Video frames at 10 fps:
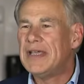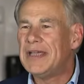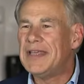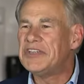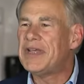
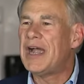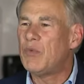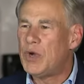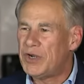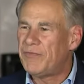and that's our
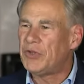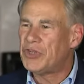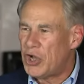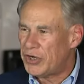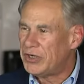wonderful
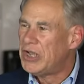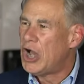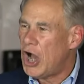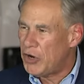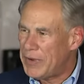daughter,
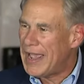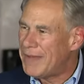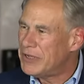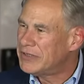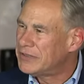Audrey Abbott.